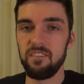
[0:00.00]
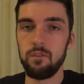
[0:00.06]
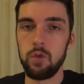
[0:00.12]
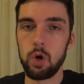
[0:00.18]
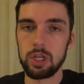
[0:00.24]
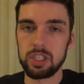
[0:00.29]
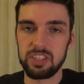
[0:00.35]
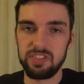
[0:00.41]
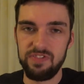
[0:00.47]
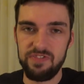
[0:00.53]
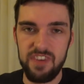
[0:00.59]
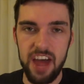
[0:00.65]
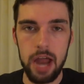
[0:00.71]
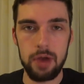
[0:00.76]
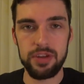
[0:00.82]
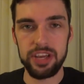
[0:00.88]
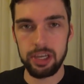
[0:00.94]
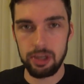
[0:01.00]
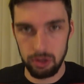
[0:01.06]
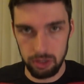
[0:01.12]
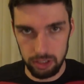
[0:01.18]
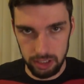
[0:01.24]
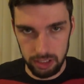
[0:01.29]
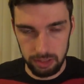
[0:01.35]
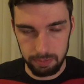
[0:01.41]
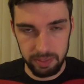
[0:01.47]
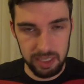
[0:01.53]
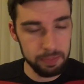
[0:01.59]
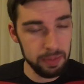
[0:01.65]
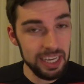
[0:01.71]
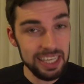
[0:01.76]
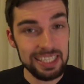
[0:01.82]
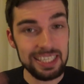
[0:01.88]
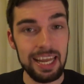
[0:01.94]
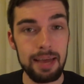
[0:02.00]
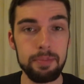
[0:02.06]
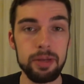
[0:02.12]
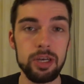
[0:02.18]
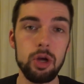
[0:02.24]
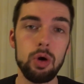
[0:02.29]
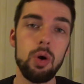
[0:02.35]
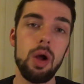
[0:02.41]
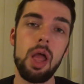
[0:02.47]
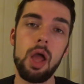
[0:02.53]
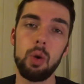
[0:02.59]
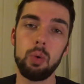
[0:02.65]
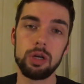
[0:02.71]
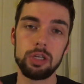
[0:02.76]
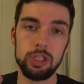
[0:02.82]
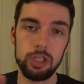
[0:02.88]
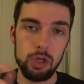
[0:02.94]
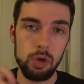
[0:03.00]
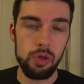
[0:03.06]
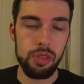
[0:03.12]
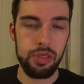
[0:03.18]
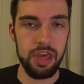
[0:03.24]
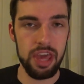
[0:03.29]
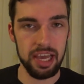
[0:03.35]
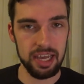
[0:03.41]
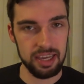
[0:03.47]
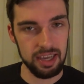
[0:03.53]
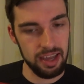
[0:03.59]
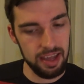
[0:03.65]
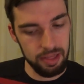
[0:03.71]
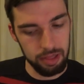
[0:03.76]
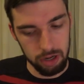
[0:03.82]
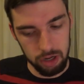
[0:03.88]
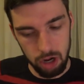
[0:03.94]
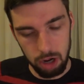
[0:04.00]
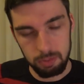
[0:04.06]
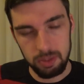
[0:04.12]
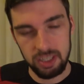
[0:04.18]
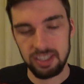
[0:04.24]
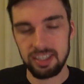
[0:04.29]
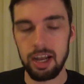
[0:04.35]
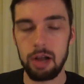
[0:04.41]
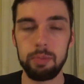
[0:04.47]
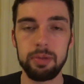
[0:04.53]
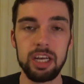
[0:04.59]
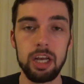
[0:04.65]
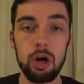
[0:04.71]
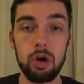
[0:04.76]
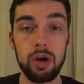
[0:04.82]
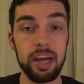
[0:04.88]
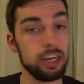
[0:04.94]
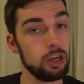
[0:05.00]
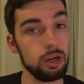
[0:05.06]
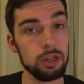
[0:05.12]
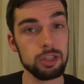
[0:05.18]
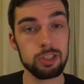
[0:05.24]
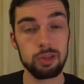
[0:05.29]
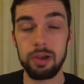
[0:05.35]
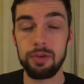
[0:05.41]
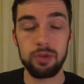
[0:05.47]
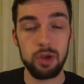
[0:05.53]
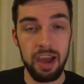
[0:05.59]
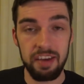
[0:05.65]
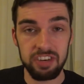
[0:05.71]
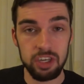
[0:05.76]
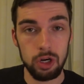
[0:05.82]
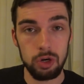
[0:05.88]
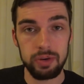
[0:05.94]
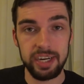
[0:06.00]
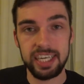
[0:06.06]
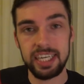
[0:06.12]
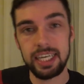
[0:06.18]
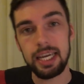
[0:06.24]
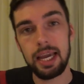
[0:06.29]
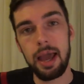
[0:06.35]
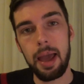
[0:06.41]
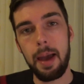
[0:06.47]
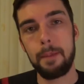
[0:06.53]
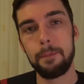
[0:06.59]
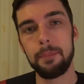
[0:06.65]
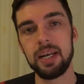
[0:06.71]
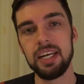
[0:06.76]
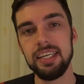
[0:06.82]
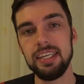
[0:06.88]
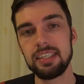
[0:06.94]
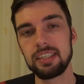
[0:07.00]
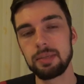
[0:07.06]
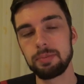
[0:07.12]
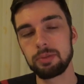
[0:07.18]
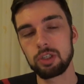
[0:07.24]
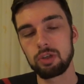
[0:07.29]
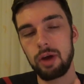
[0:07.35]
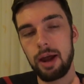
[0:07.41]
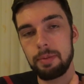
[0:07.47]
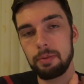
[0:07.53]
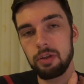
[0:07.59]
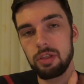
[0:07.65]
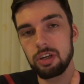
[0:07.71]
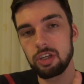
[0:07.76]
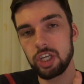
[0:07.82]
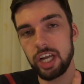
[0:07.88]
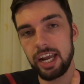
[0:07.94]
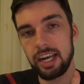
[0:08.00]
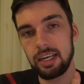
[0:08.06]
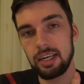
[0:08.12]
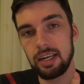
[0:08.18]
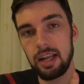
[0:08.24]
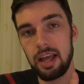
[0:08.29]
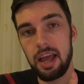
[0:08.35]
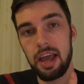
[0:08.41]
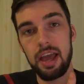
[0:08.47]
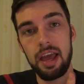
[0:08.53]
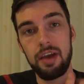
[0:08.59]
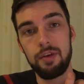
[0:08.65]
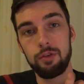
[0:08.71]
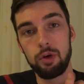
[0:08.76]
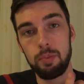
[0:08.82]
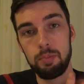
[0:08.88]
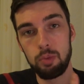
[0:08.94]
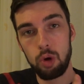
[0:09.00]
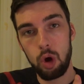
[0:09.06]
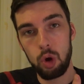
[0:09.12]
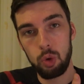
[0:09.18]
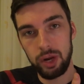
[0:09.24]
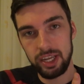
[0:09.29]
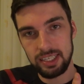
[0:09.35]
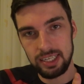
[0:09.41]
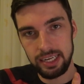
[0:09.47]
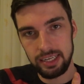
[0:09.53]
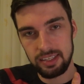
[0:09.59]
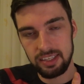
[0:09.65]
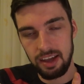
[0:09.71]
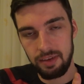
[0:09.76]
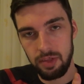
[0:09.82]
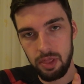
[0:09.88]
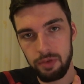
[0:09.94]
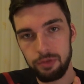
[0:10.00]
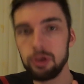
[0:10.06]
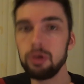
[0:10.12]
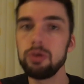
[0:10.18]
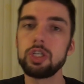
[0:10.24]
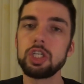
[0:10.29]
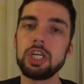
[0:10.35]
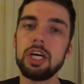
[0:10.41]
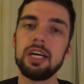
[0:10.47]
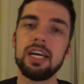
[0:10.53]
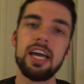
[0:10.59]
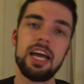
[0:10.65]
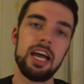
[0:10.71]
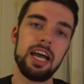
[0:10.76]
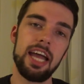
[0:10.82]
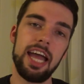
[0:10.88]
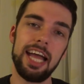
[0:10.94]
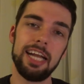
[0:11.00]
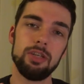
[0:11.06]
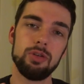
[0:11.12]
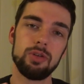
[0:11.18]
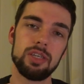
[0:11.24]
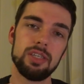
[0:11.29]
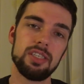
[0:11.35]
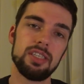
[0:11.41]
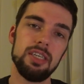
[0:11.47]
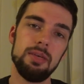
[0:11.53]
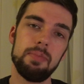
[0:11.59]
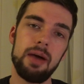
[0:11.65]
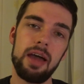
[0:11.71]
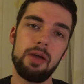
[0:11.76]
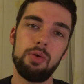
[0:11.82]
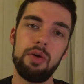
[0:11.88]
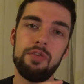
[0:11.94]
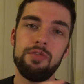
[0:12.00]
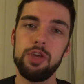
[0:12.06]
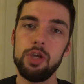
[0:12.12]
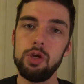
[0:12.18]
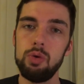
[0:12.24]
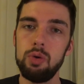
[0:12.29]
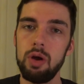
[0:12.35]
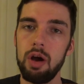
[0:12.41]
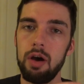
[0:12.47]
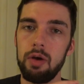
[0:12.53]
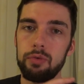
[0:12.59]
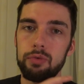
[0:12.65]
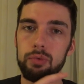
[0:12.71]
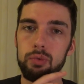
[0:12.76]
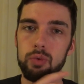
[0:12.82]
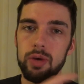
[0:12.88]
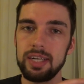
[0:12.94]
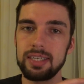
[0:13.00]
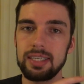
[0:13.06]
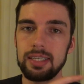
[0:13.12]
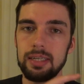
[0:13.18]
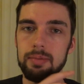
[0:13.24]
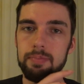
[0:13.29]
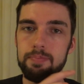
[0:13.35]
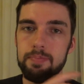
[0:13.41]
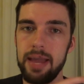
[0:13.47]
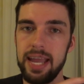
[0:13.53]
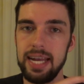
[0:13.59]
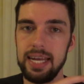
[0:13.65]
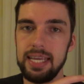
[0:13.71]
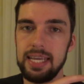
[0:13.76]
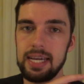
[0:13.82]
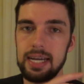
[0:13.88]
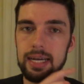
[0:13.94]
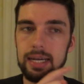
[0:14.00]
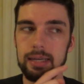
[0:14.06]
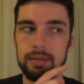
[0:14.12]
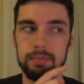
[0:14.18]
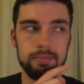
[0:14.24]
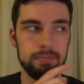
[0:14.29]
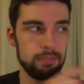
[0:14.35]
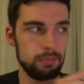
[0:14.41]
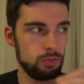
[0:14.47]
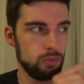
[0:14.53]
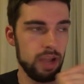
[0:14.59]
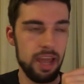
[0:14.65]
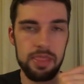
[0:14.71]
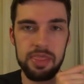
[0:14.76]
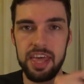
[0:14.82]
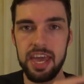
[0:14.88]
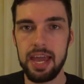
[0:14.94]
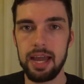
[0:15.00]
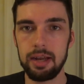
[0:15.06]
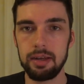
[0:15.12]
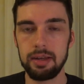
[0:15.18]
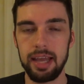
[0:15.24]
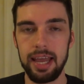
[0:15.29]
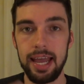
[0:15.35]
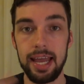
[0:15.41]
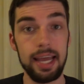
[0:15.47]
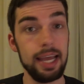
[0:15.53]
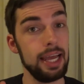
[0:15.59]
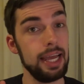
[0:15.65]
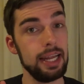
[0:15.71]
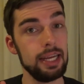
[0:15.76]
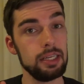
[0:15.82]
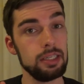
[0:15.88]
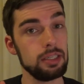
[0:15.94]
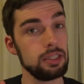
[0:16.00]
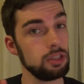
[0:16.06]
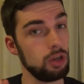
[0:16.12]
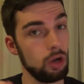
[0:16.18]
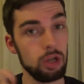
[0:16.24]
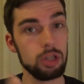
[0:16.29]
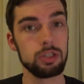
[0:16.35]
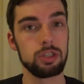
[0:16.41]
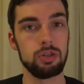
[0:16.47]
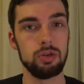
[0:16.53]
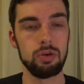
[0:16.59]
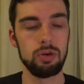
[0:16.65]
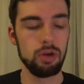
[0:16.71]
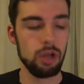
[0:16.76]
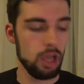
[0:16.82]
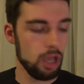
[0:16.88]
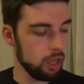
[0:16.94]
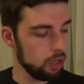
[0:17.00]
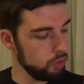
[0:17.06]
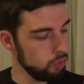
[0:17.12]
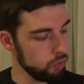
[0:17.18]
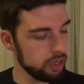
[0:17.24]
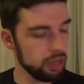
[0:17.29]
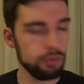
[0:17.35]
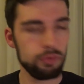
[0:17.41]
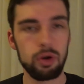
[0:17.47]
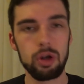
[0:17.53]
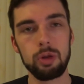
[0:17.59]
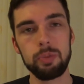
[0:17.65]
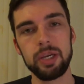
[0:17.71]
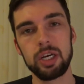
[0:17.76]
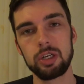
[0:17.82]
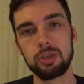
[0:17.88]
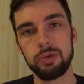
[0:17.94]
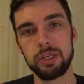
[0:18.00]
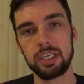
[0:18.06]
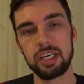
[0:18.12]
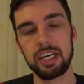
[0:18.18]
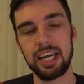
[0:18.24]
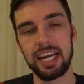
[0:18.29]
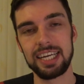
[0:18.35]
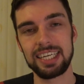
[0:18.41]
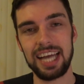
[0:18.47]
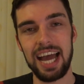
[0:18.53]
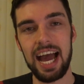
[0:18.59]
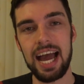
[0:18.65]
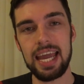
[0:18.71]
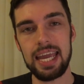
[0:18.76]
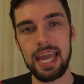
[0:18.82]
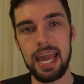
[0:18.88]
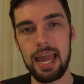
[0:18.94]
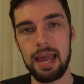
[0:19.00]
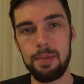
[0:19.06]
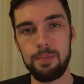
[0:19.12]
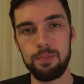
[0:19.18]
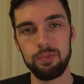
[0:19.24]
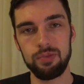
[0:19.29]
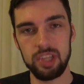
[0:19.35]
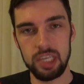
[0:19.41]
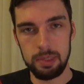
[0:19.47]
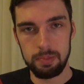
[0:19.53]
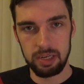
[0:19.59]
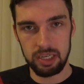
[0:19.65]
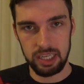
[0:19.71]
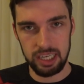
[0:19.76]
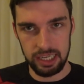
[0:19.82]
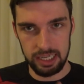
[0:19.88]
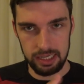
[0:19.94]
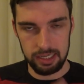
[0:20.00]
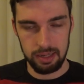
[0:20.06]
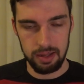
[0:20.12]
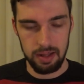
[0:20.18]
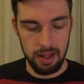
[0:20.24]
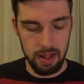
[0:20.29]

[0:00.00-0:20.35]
was very good. But please let me know what you think in the comments down below, and also if you haven't already, please subscribe to the channel for more wrestling stuff in the future. And you can see my review of WrestleMania right there. And also, you can follow me on Twitter at IamDemonKid.